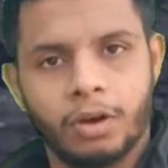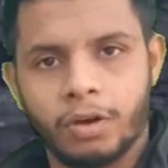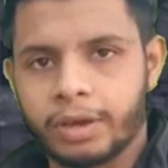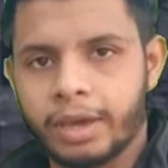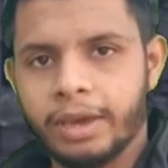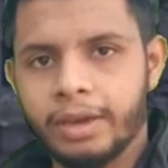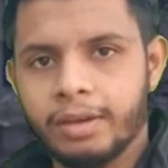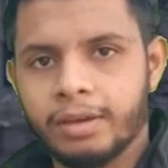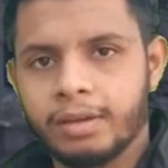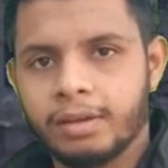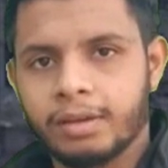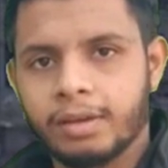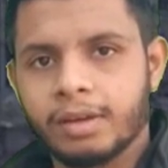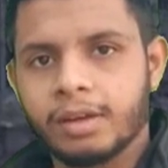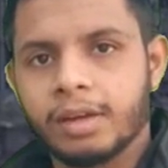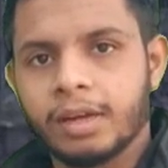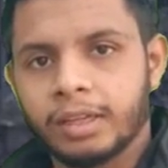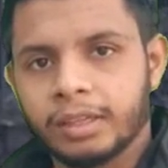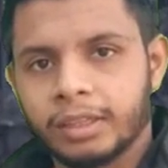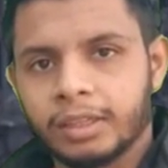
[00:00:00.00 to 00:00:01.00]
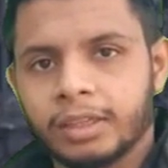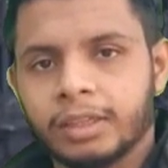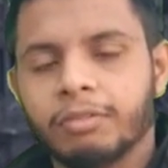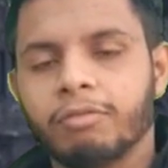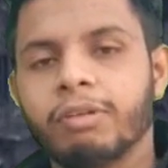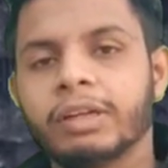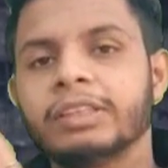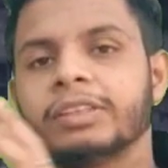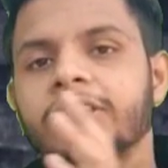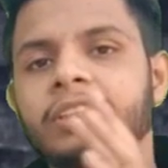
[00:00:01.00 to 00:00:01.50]
okay,
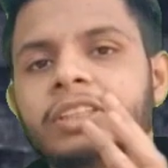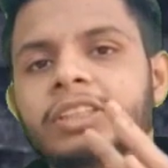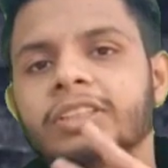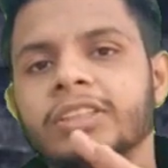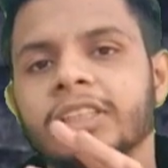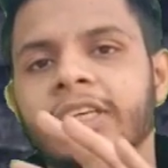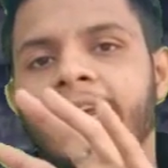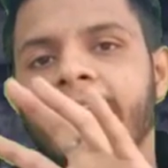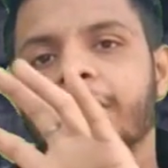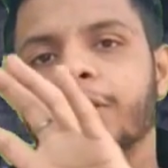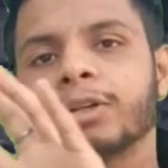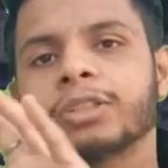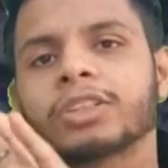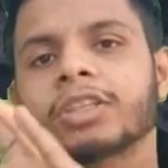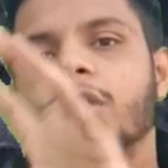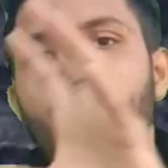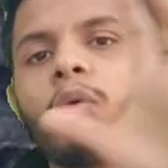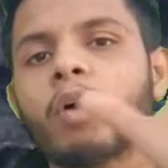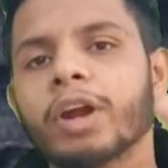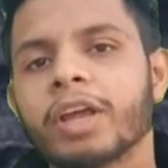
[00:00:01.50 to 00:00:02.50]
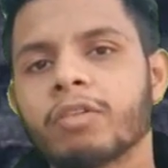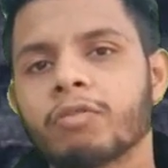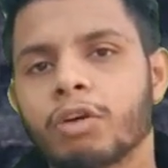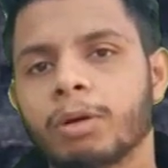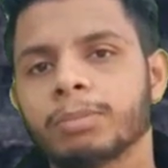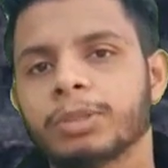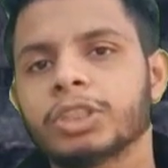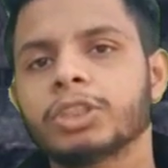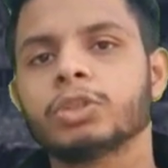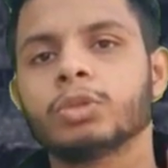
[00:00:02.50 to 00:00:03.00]
when this scenario is converting
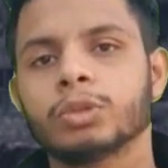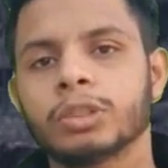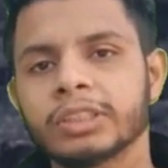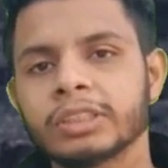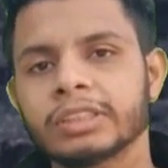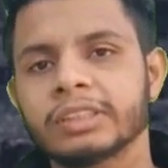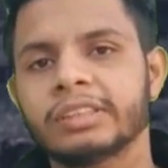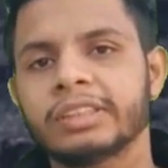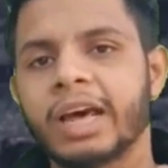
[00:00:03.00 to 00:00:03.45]
from this to this,